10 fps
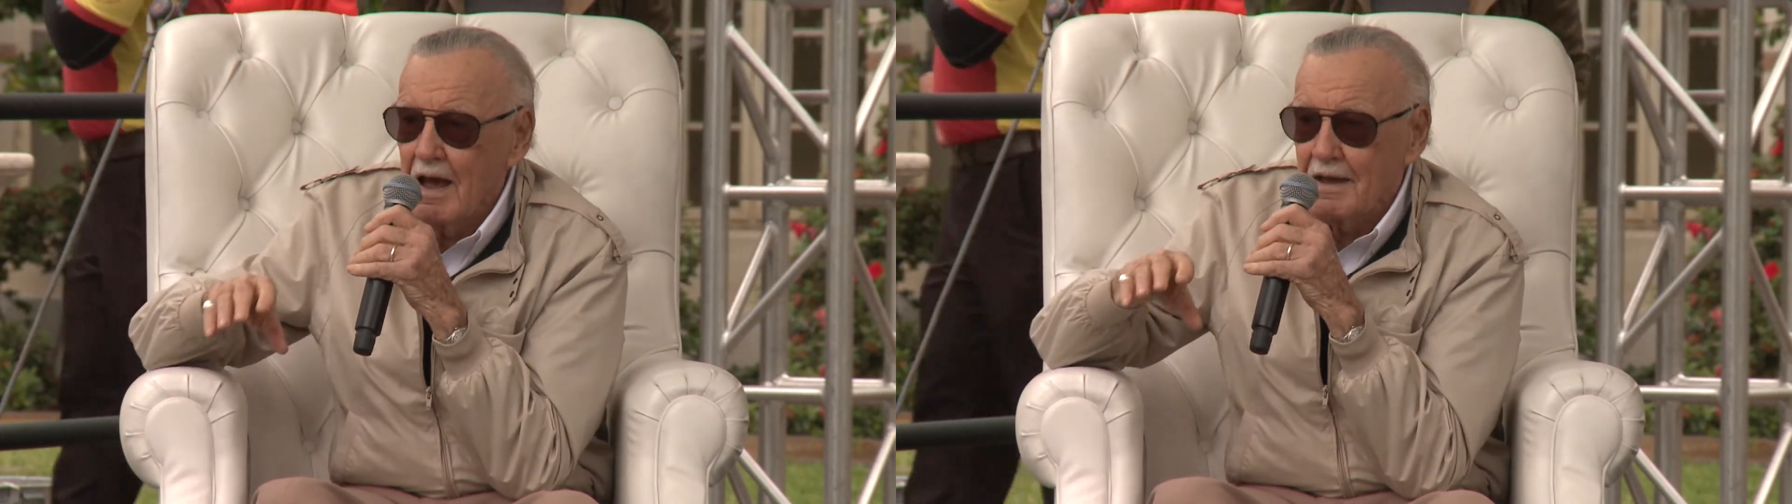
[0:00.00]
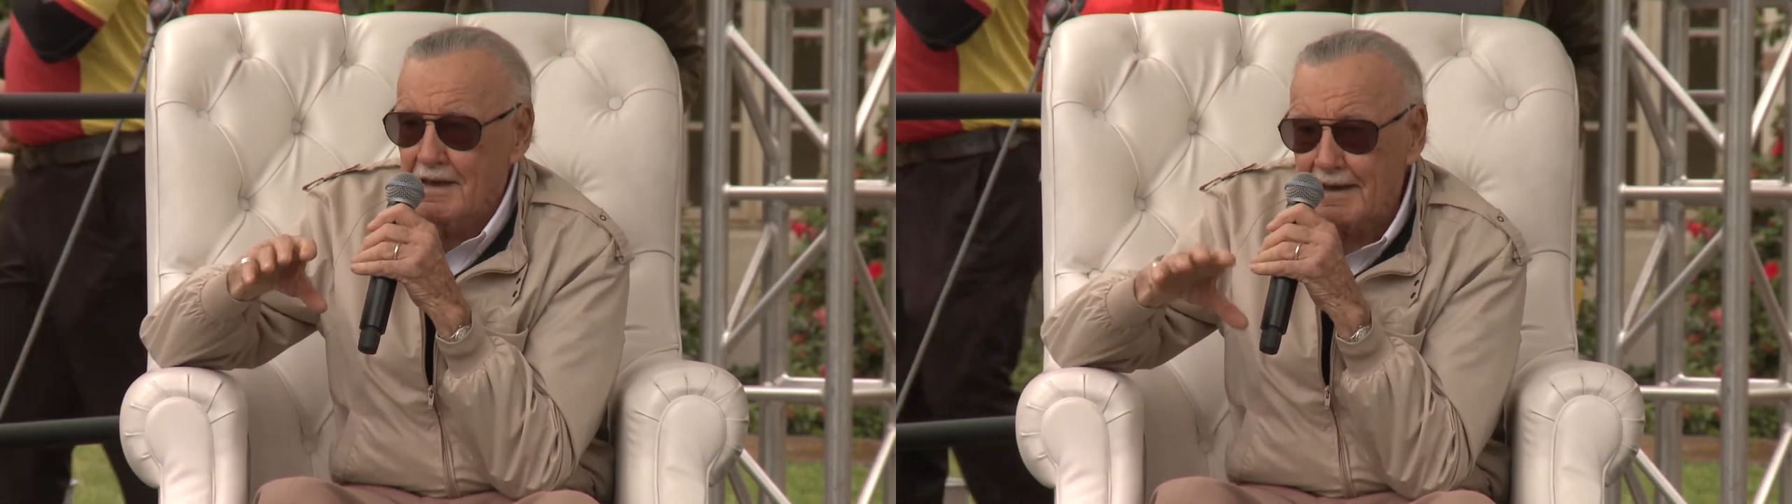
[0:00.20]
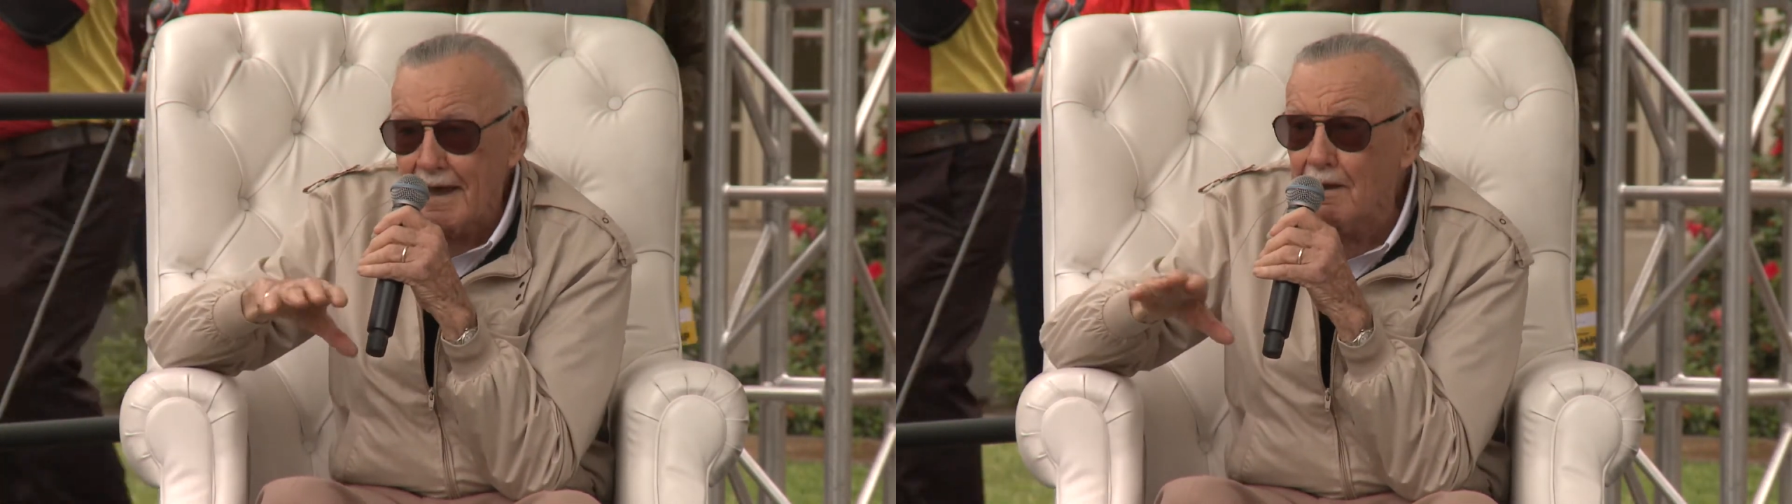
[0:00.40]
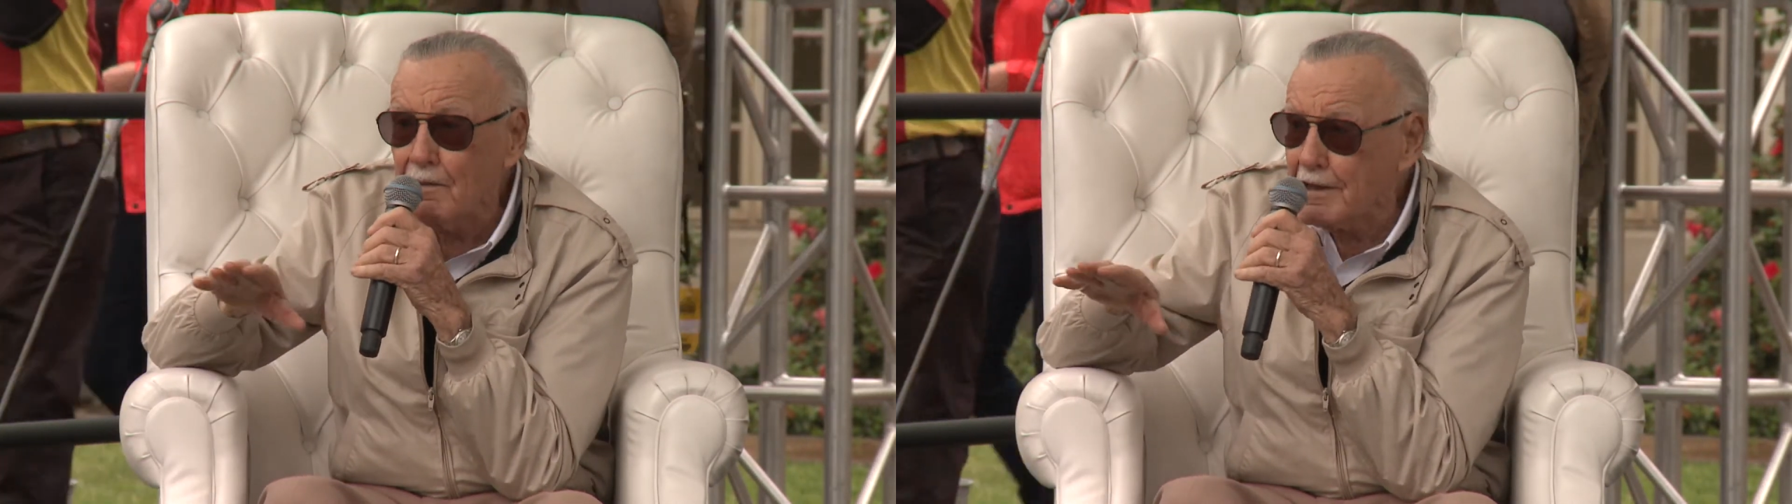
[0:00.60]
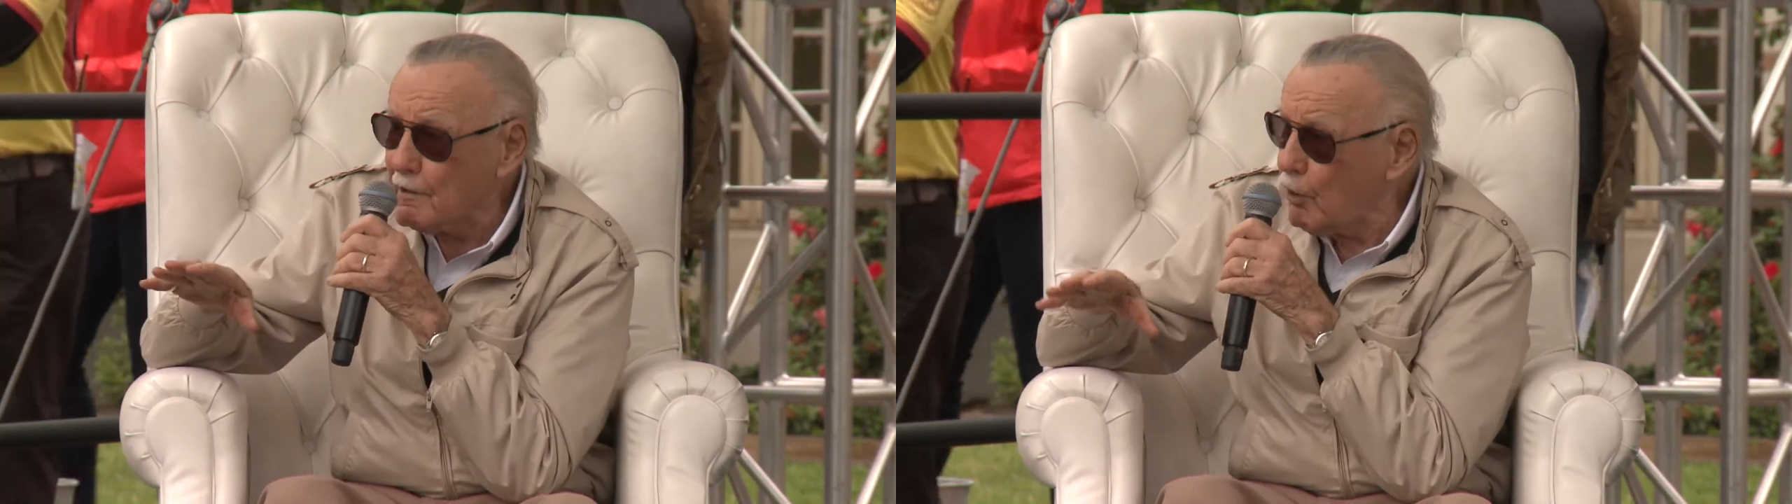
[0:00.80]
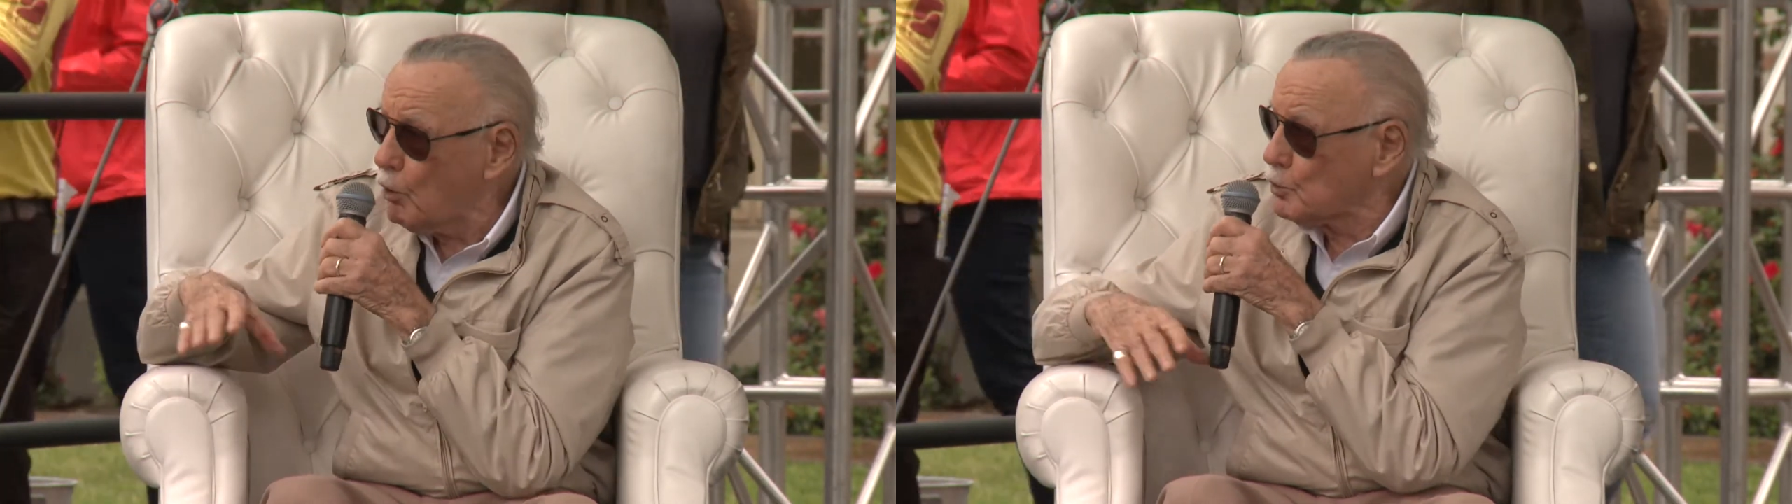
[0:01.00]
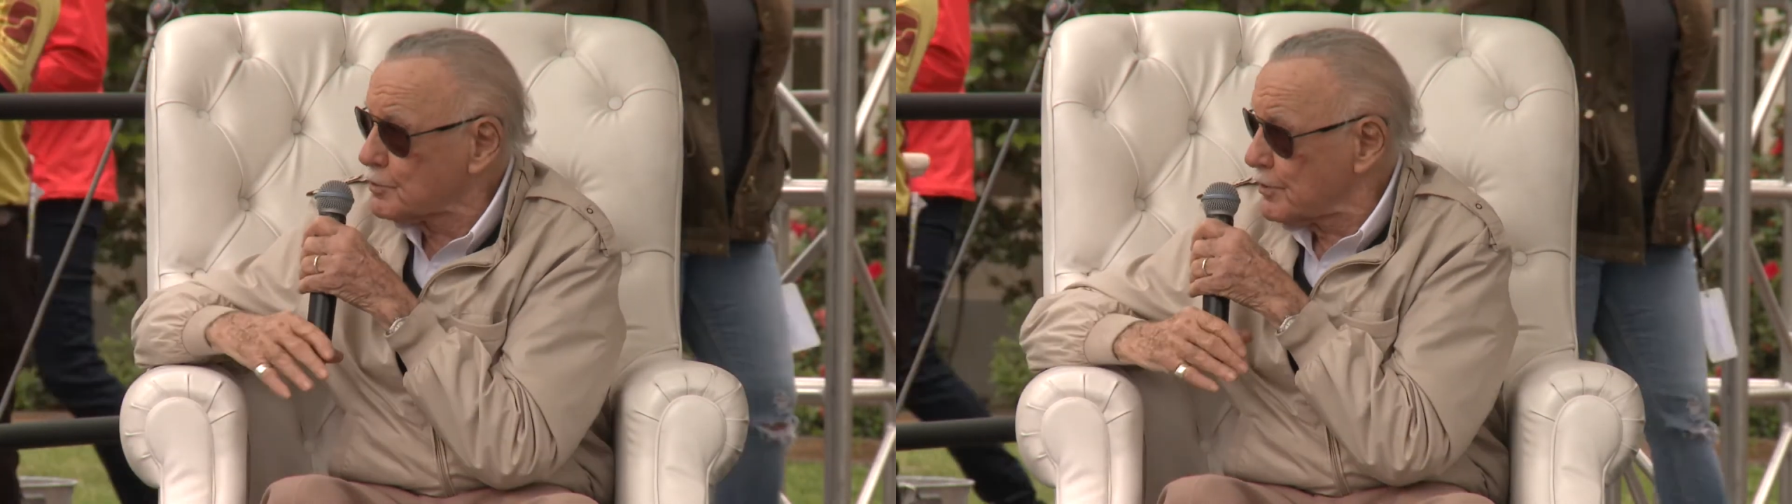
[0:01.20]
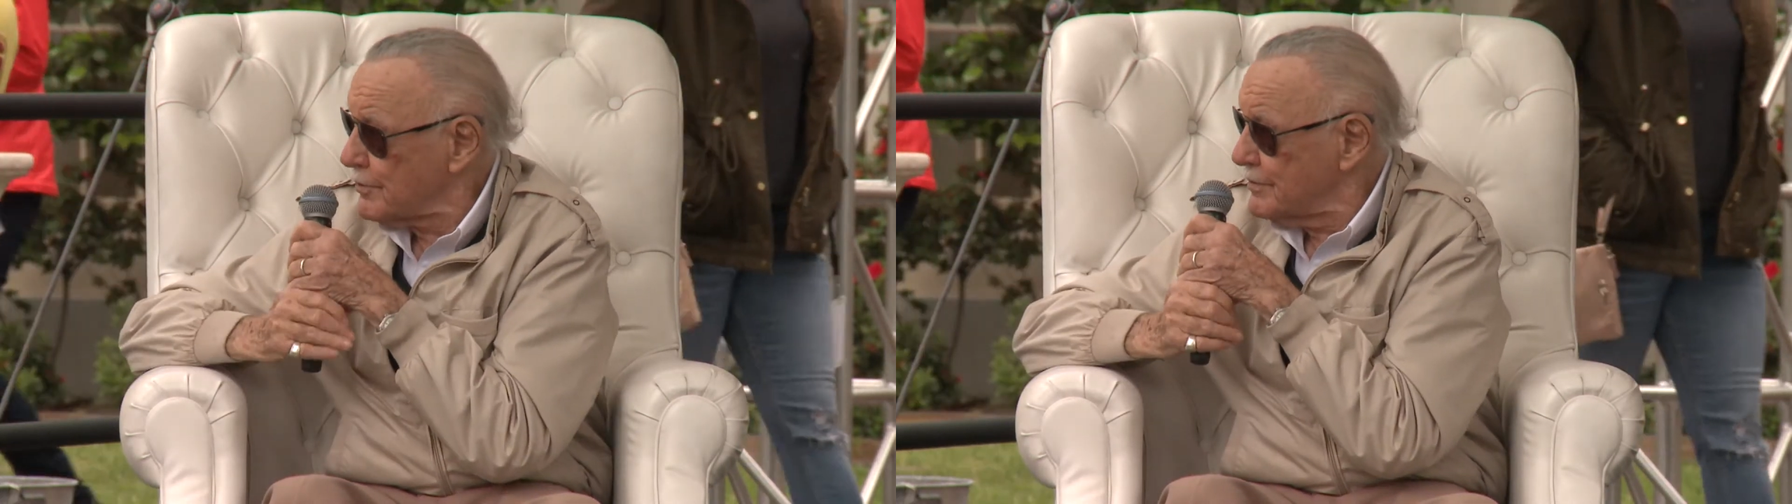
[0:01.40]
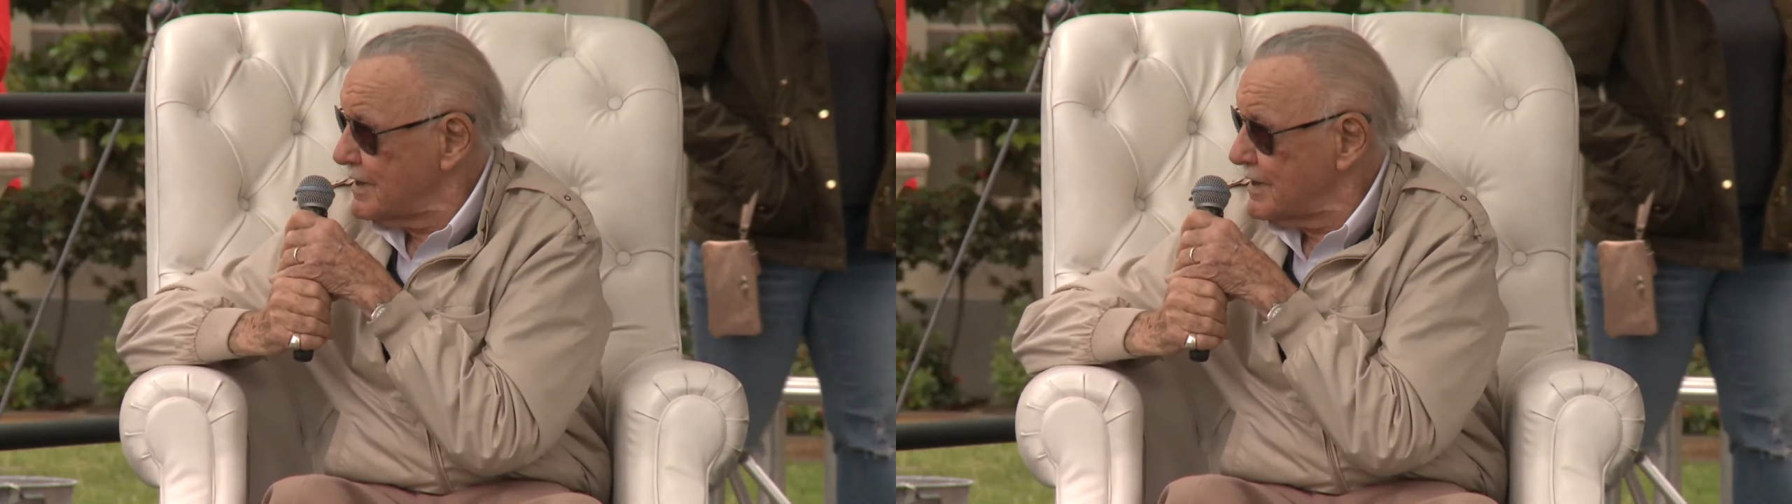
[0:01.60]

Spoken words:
You get a little older,